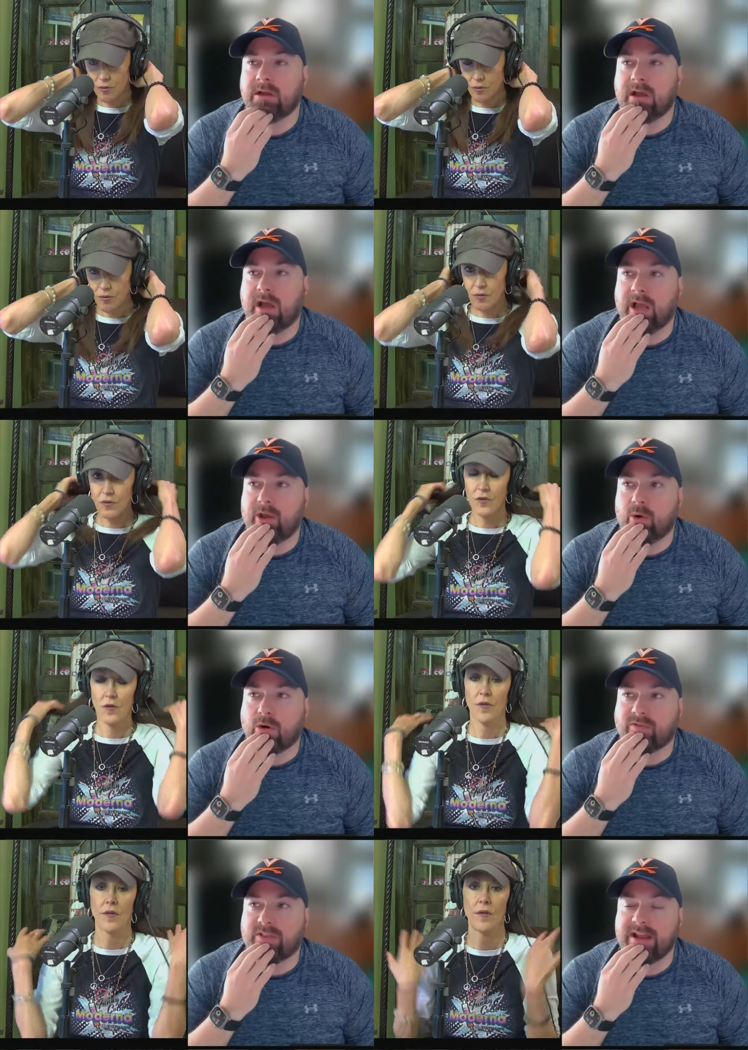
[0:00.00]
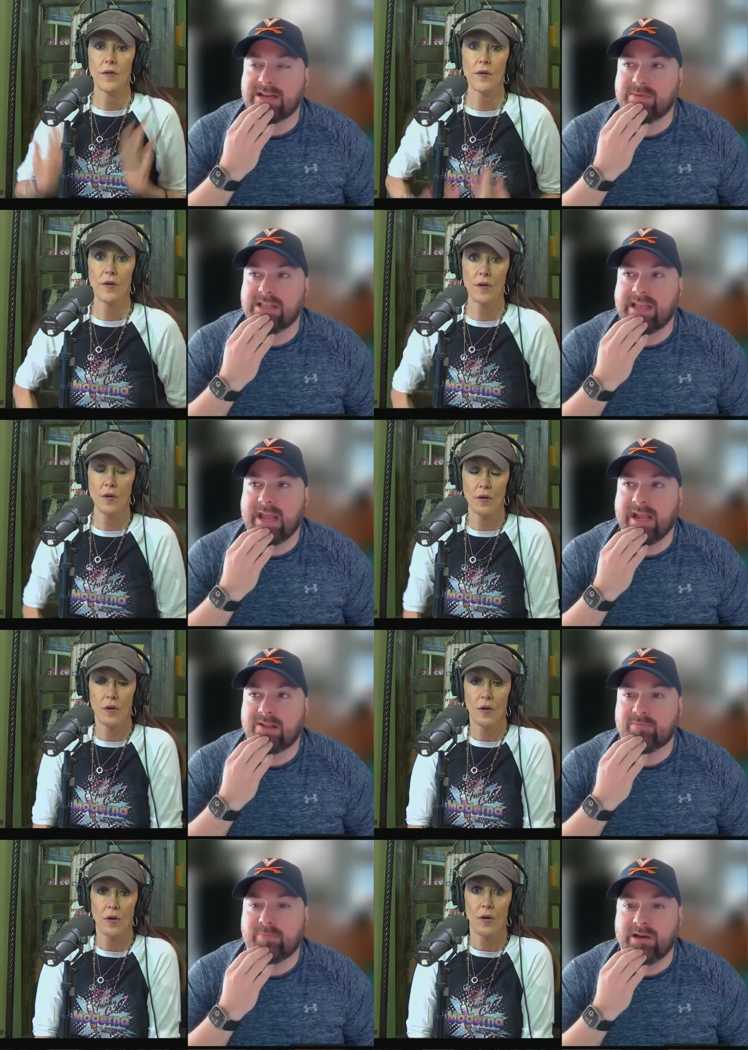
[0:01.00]
Speaker 1: uh, in order for that to be the
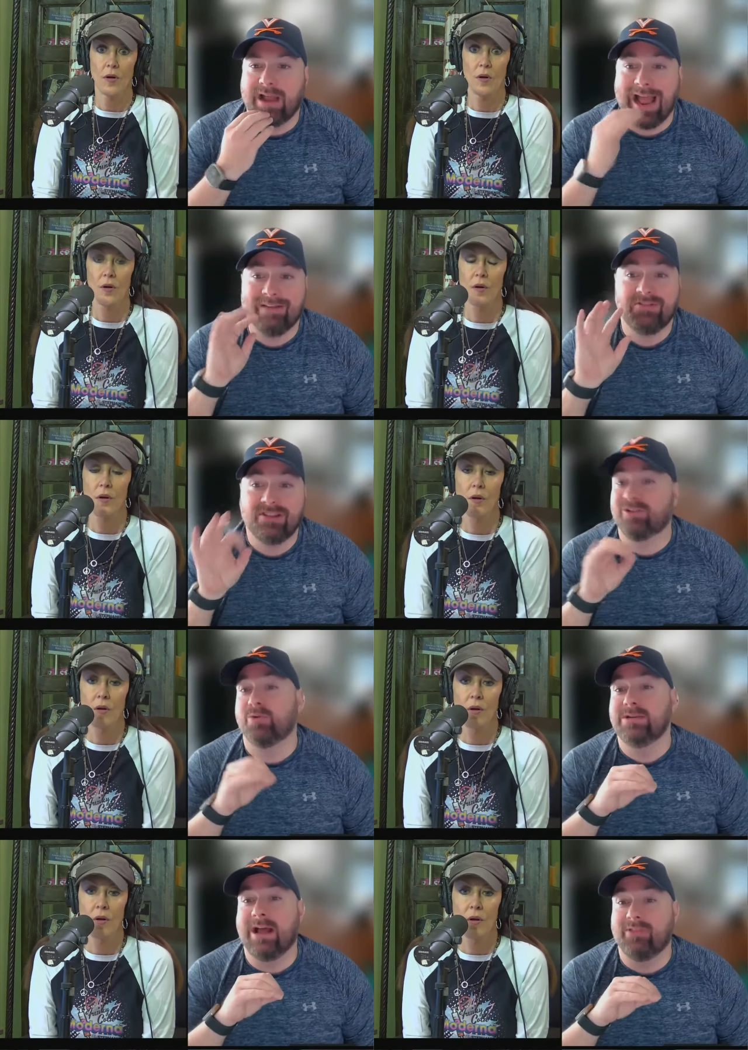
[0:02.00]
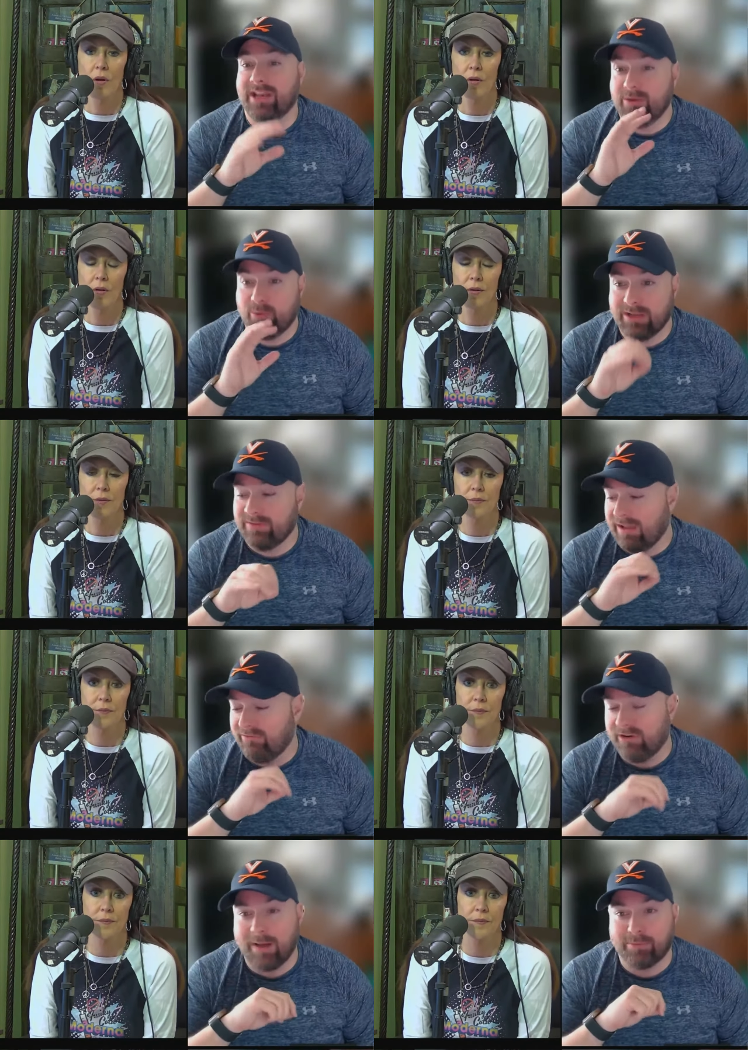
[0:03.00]
case. But I have zero doubt that he will give
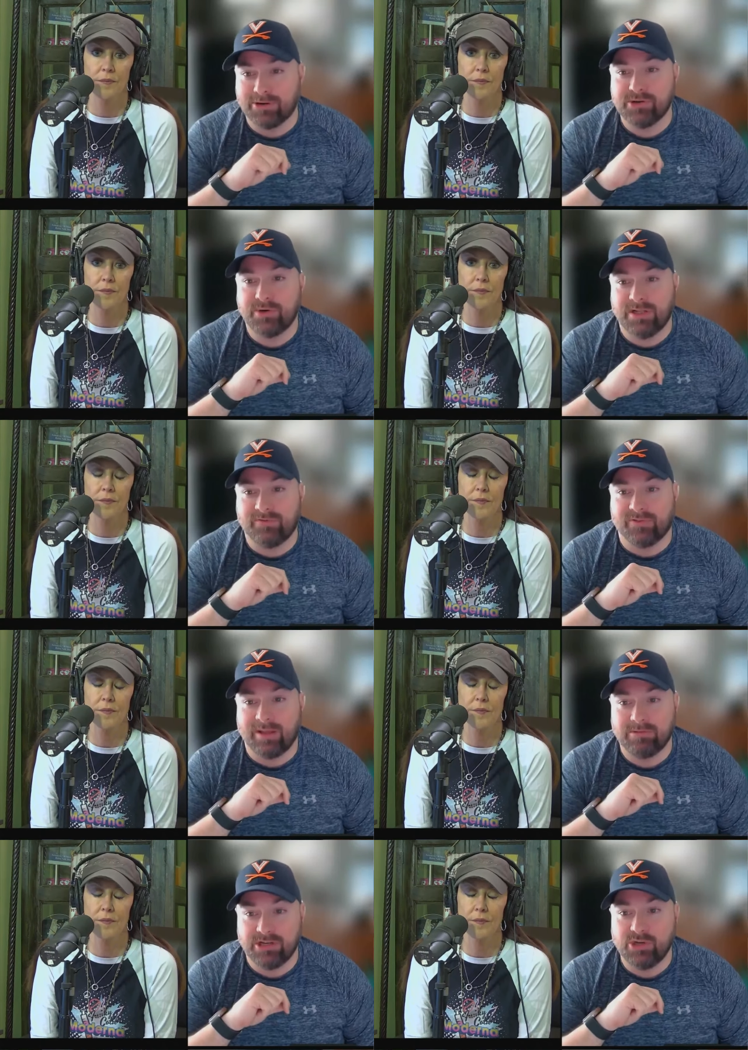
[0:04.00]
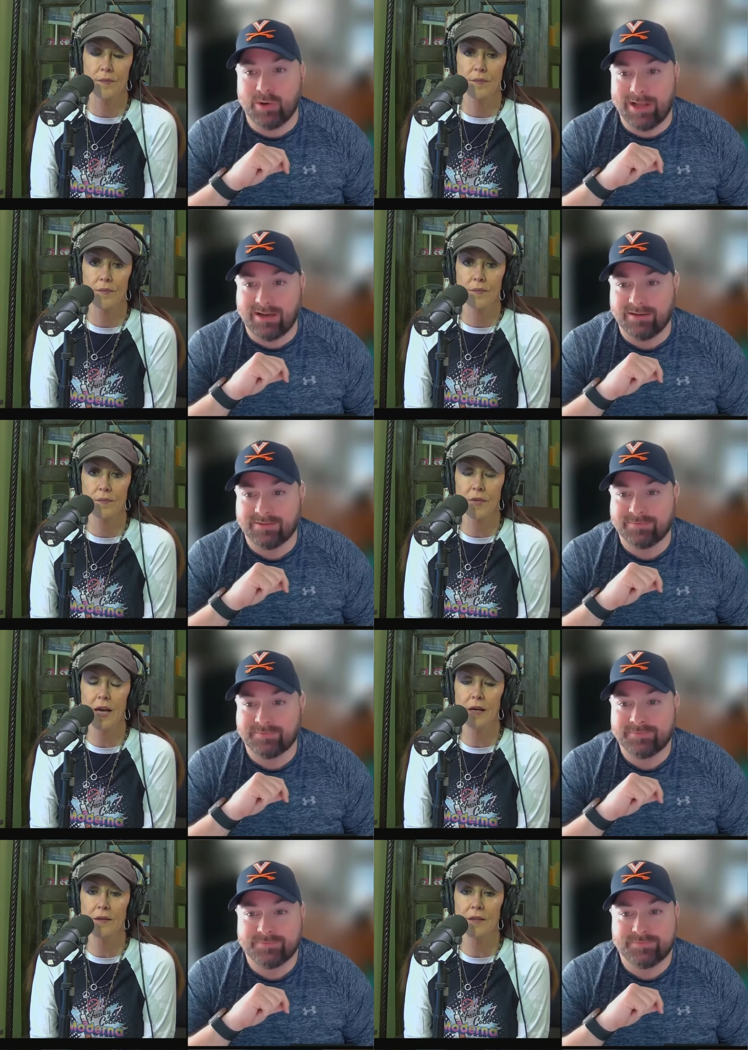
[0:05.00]
every opportunity for them to do it.
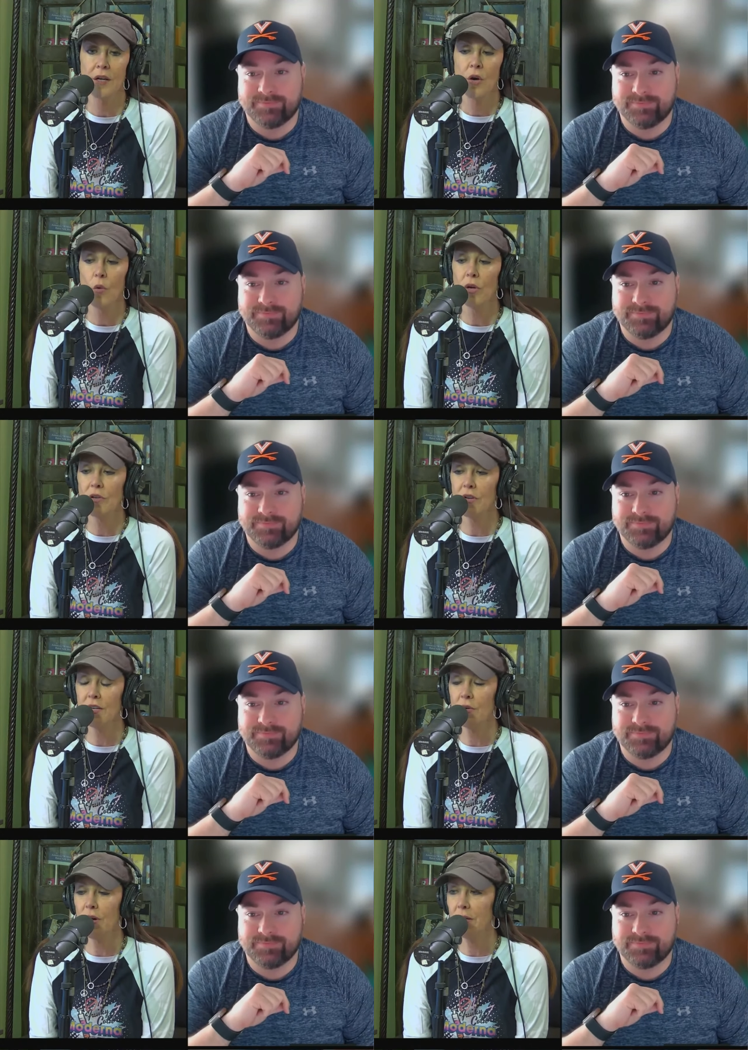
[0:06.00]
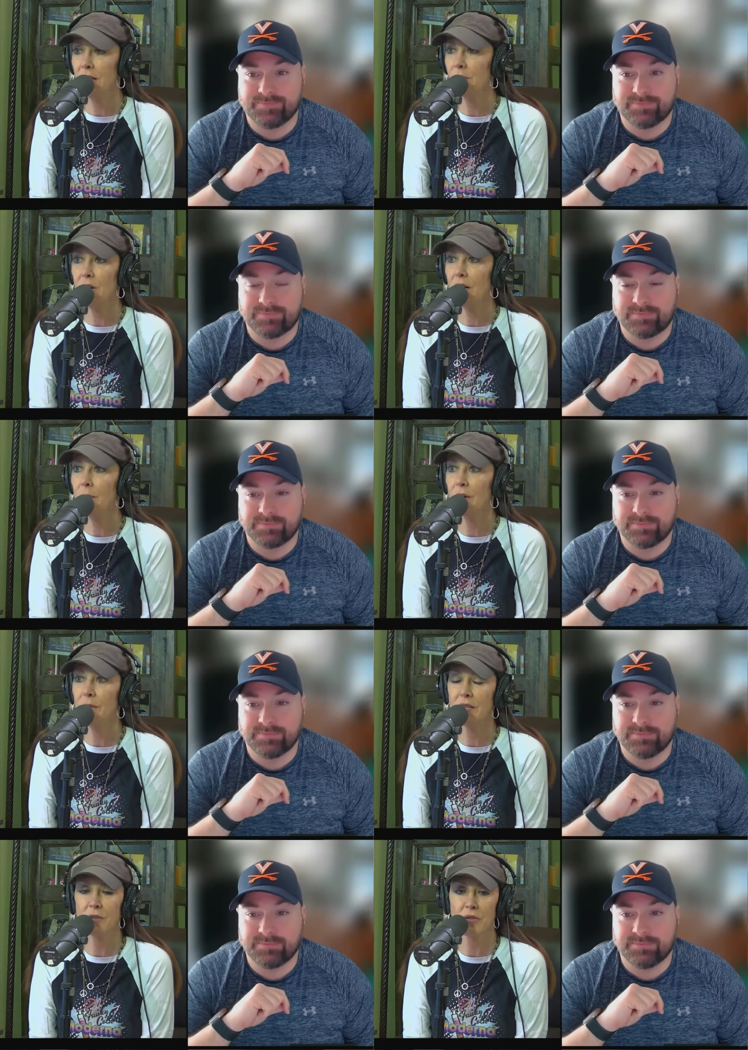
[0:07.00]
Speaker 2: Yeah. We, t- you know, I keep talking about
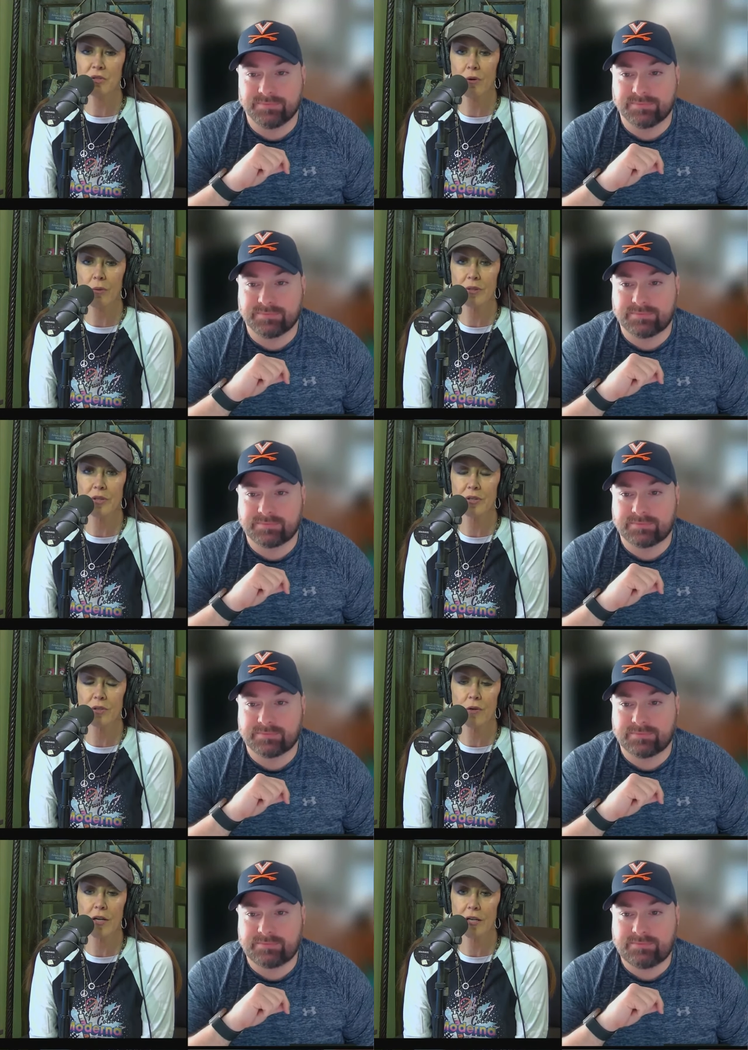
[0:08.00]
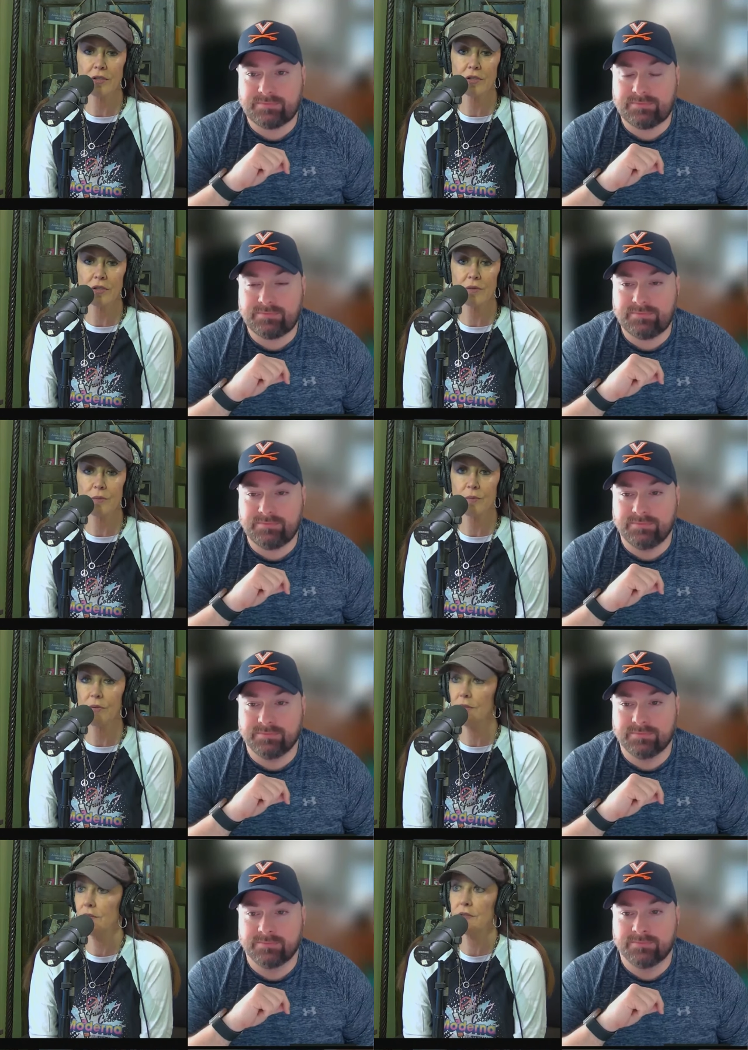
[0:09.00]
being so struck by Judge Luttig just
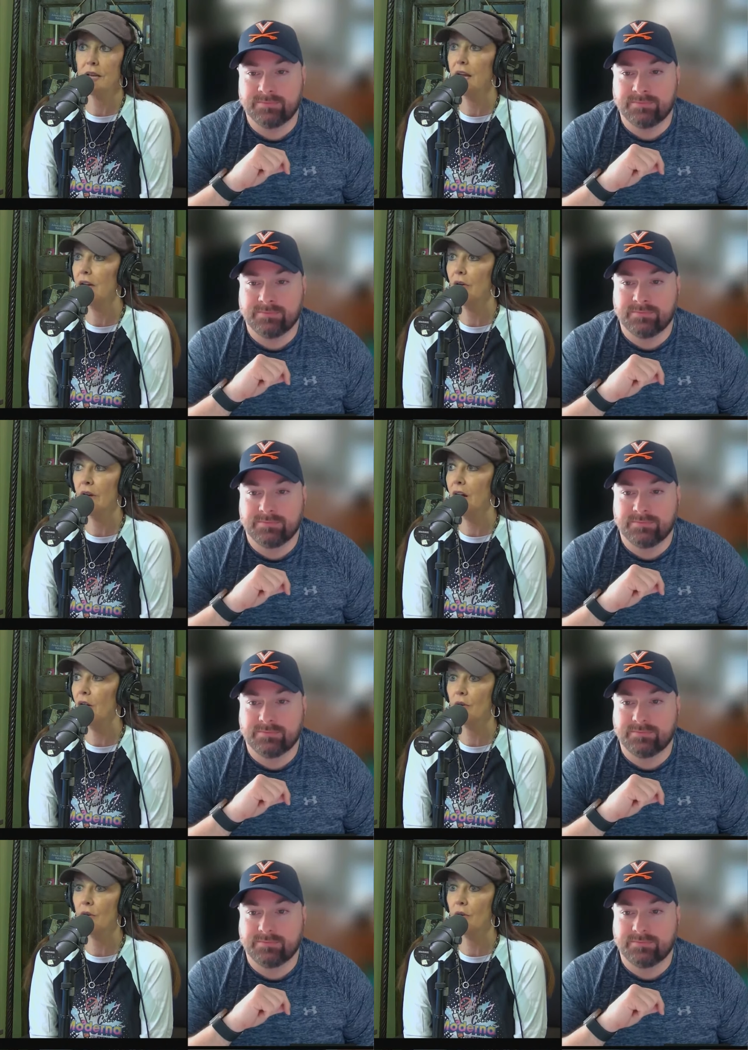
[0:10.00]
saying, you know, like our